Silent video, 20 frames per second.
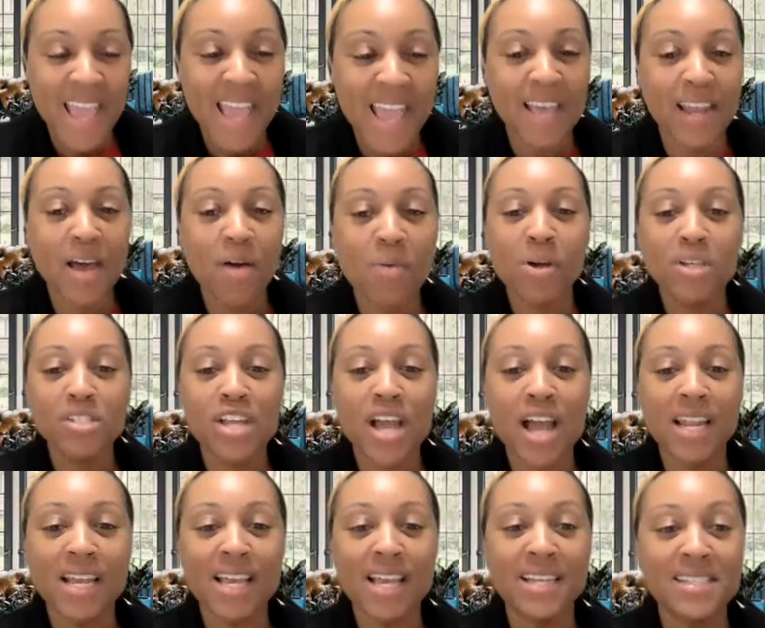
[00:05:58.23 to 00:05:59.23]
And I want
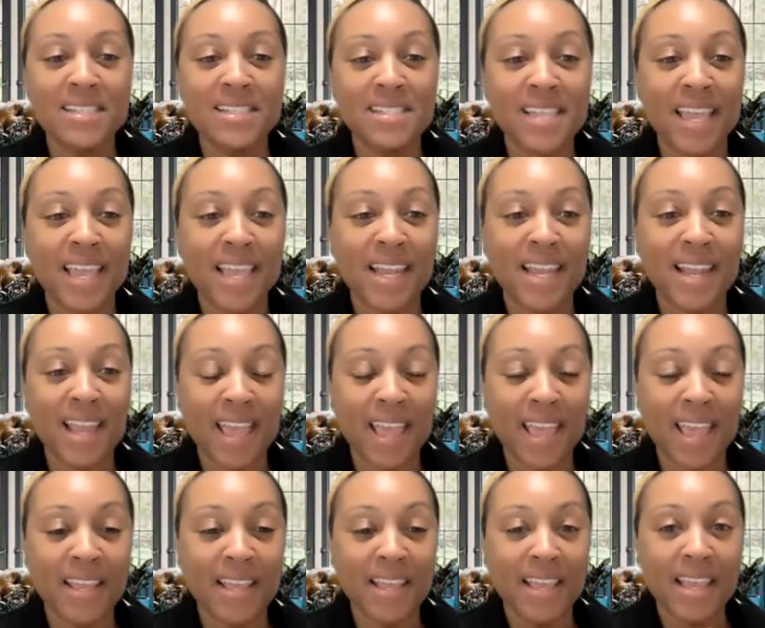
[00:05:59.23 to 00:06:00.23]
y'all to understand
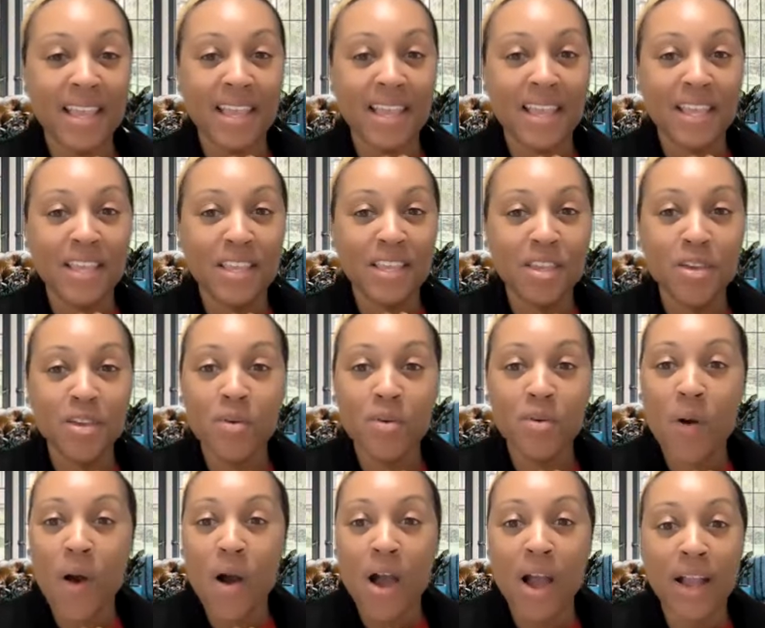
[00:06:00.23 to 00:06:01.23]
that you
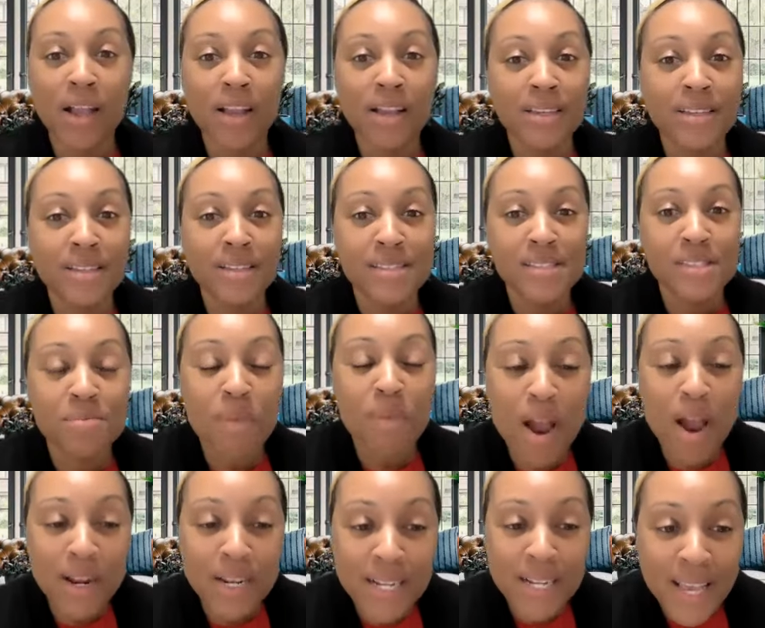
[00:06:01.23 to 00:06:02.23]
are
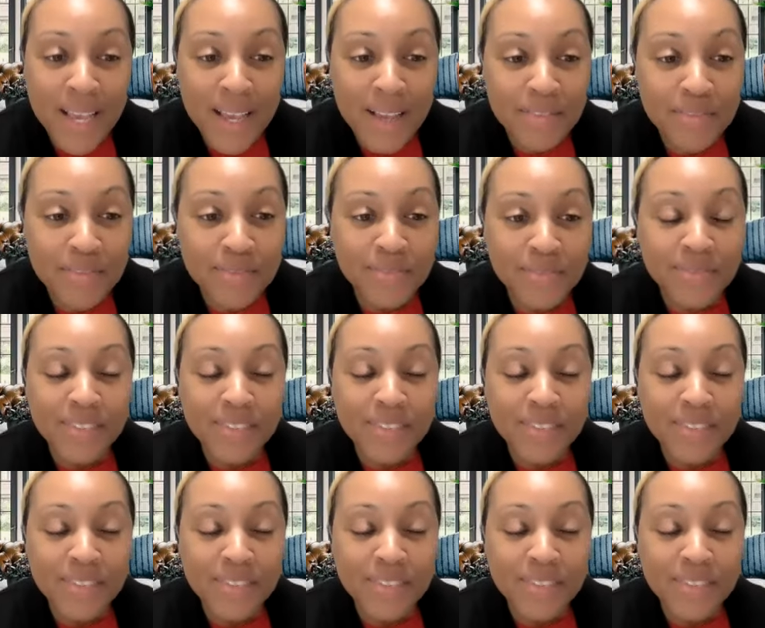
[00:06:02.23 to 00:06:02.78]
smart enough,